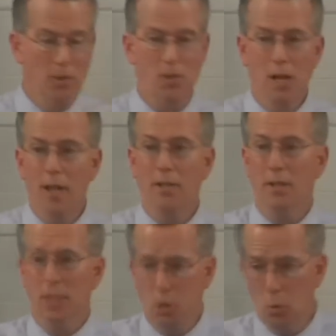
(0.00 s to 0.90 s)
It's not
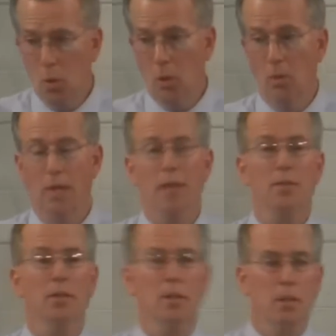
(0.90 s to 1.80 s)
in this world, not
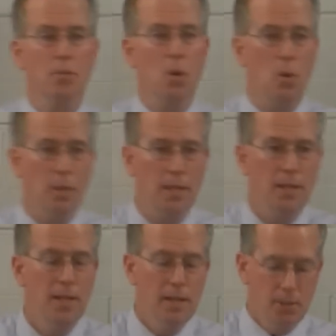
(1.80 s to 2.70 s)
to live according
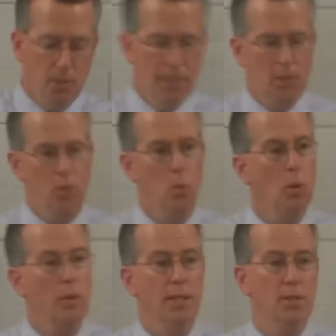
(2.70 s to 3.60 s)
to these
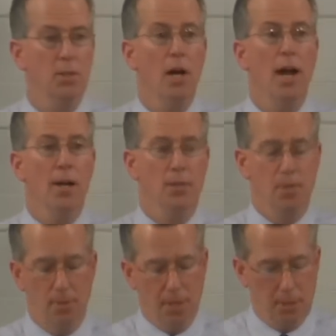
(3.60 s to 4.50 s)
worldly desires
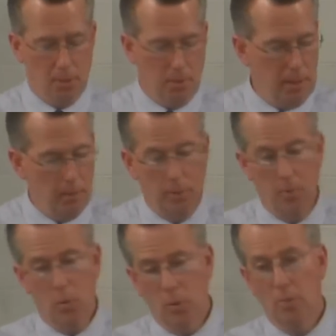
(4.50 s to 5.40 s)
and things that the people of
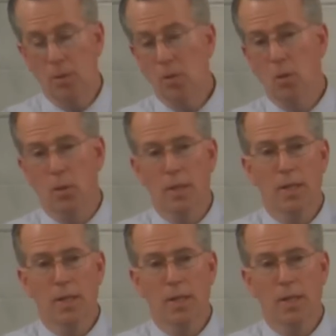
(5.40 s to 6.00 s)
the world do,